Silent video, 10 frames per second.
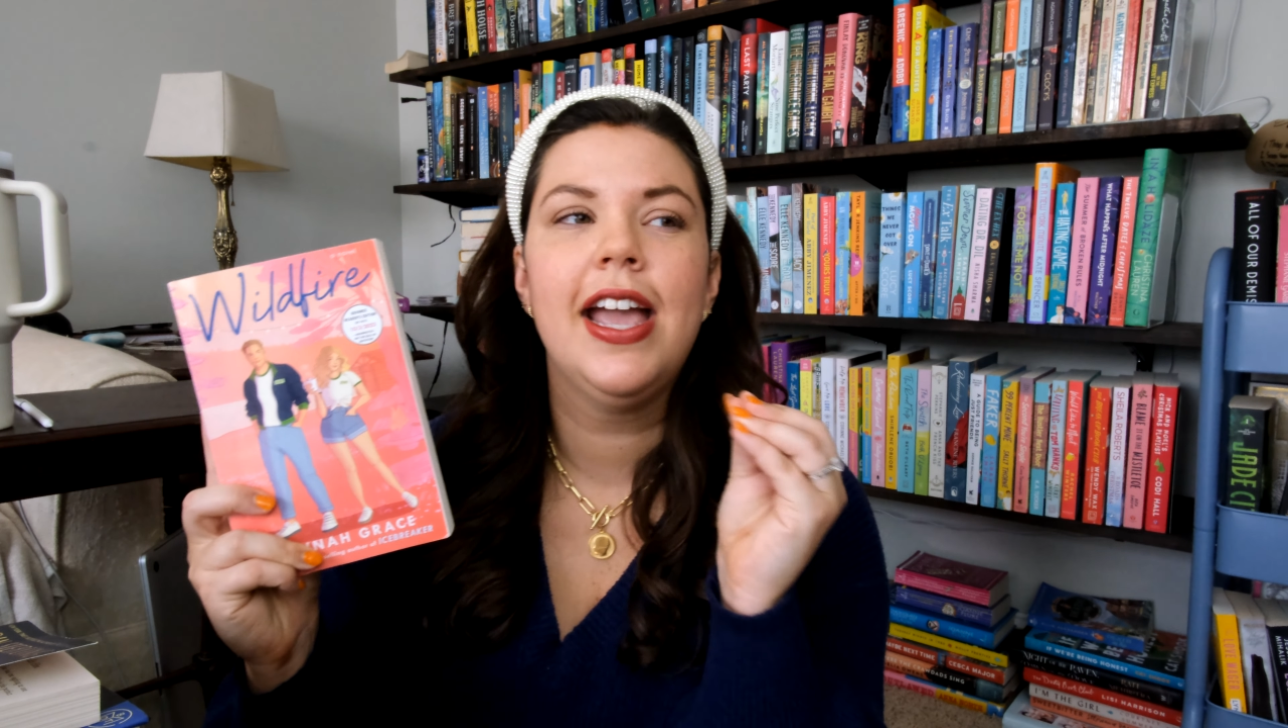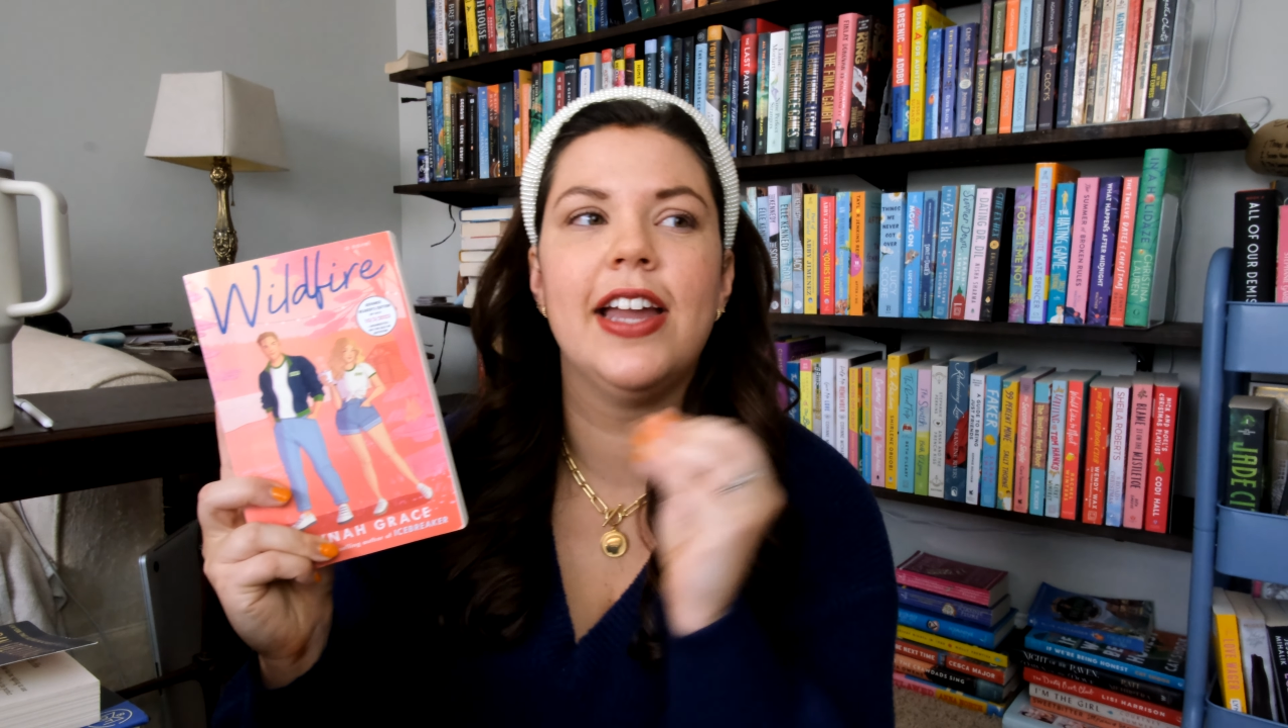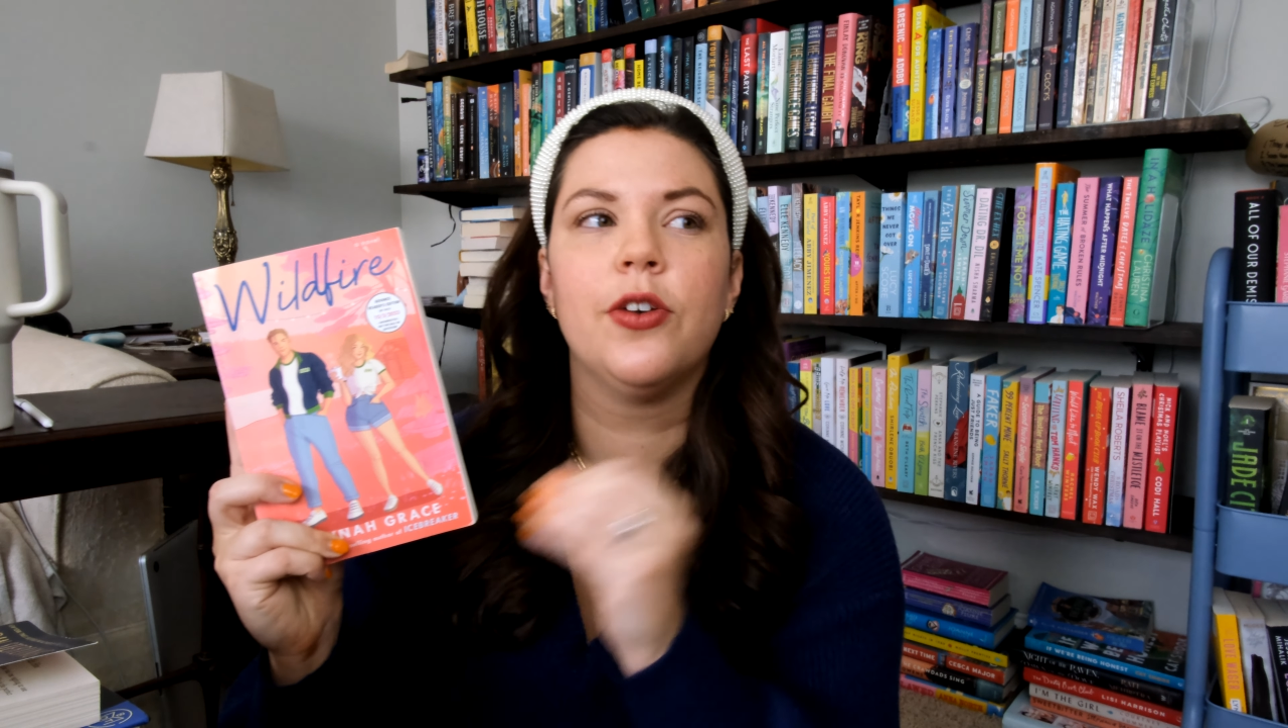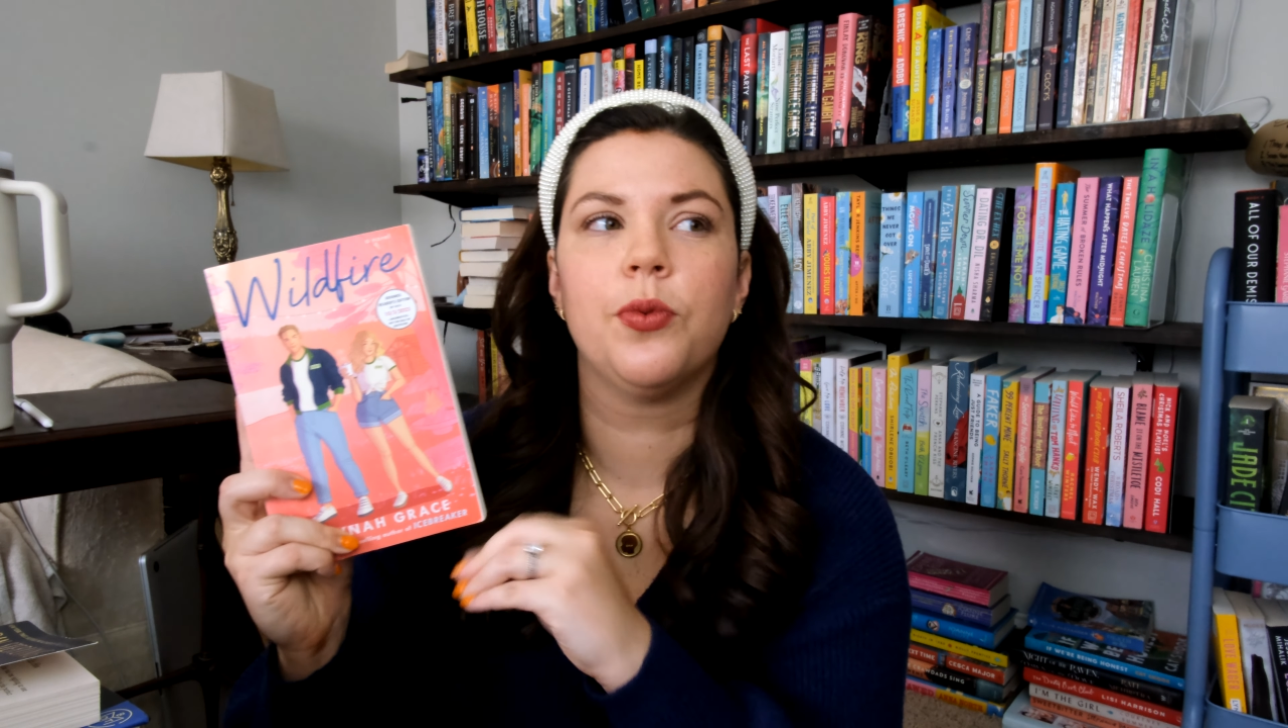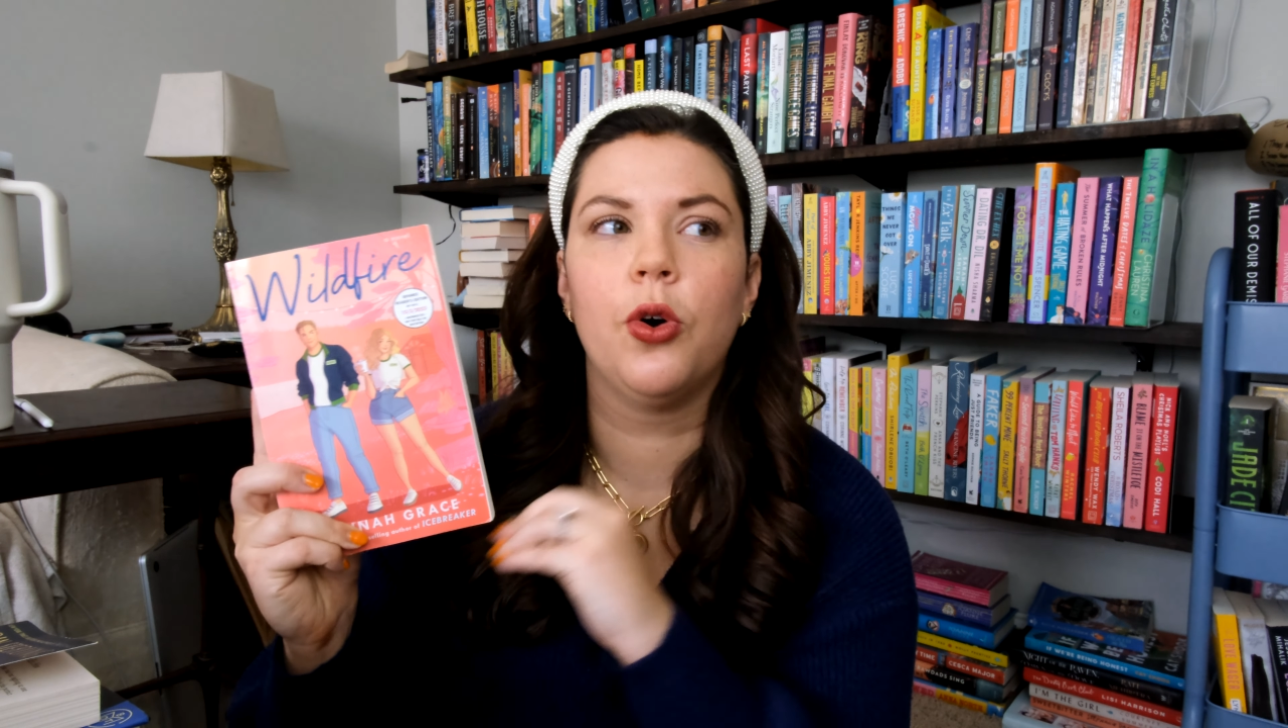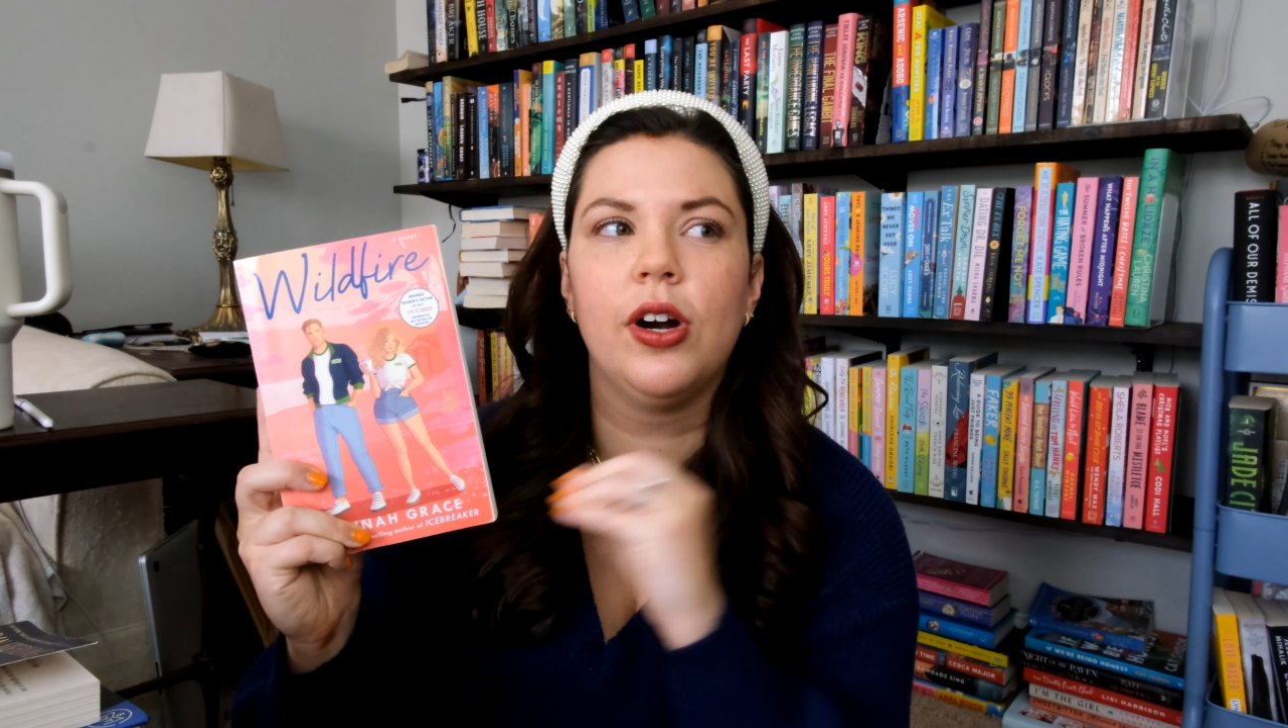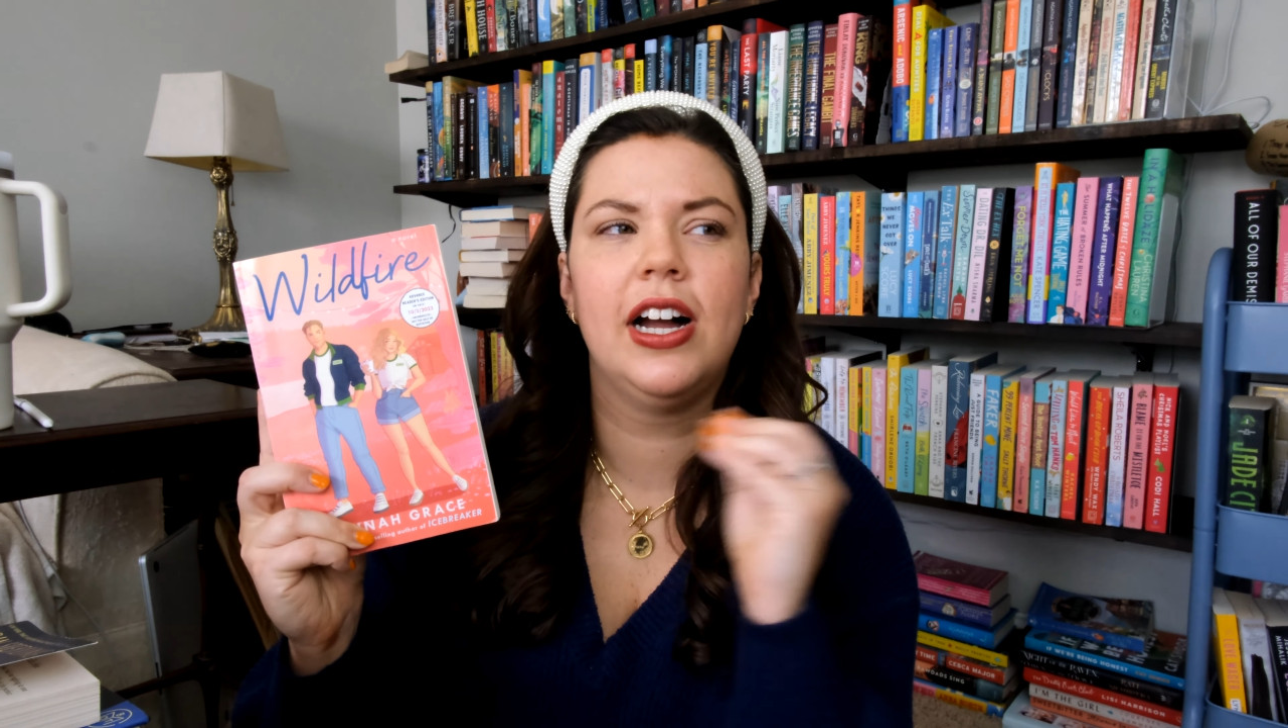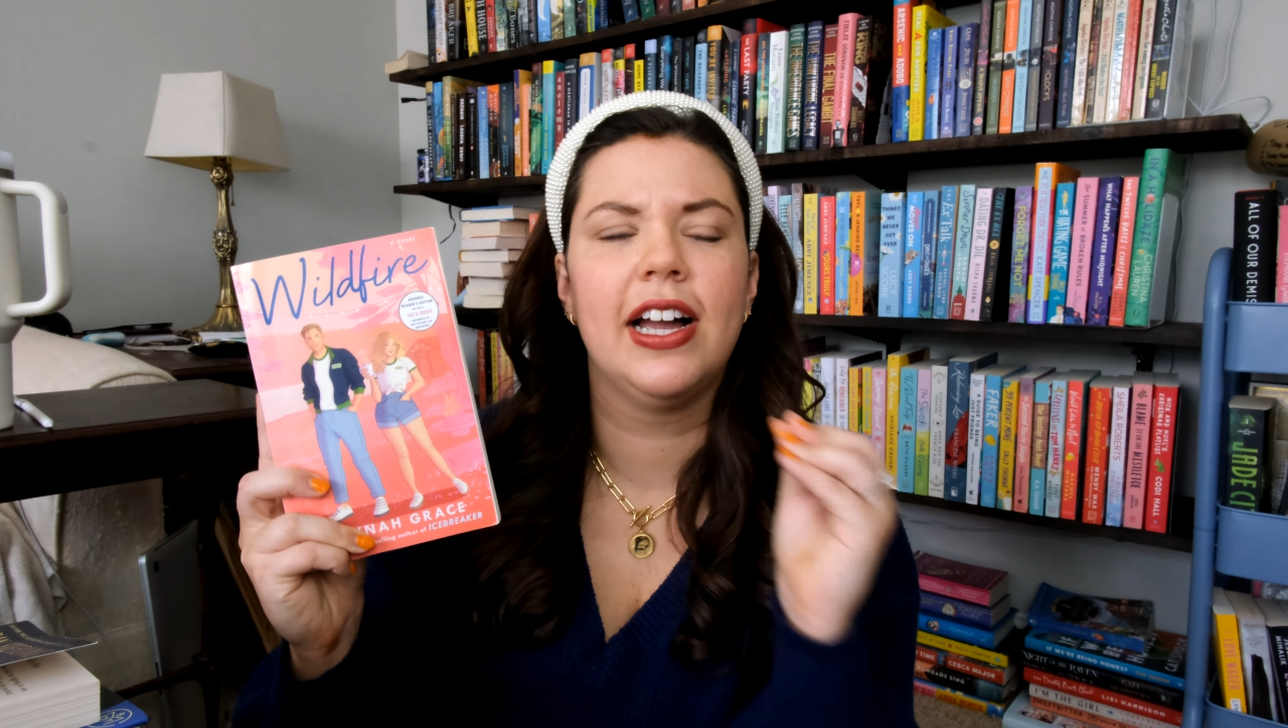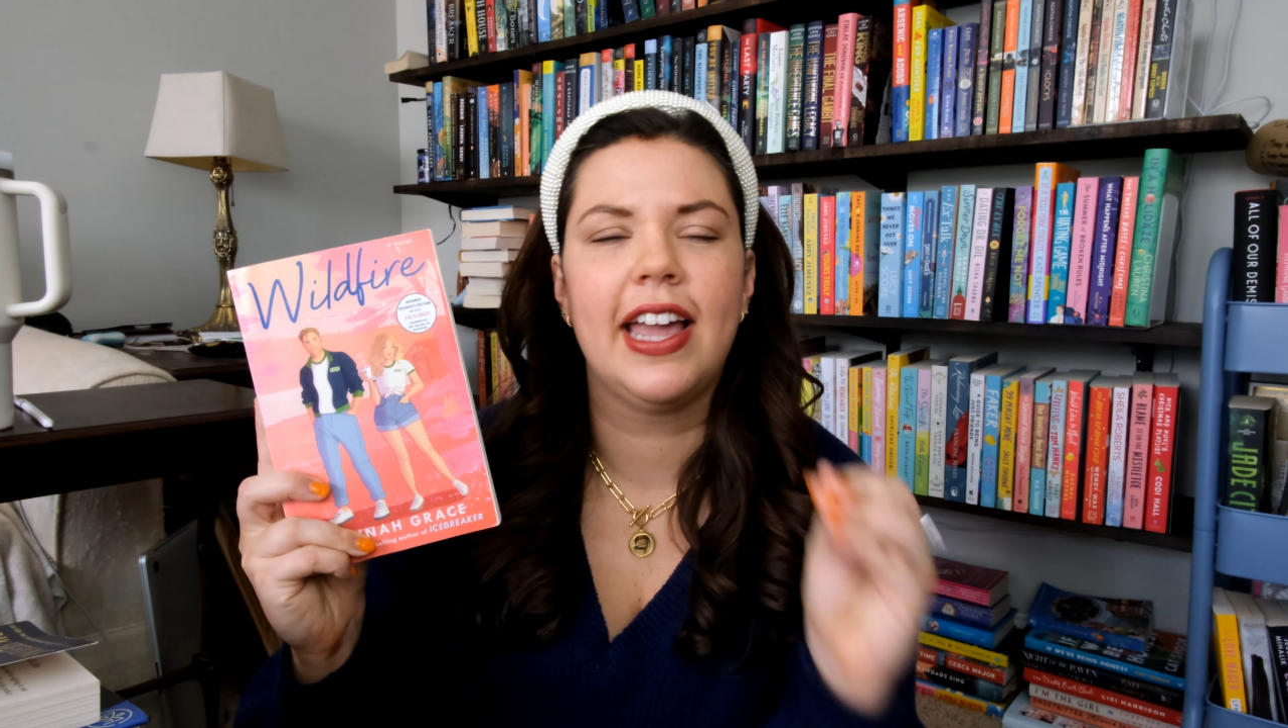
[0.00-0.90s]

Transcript: and Aurora,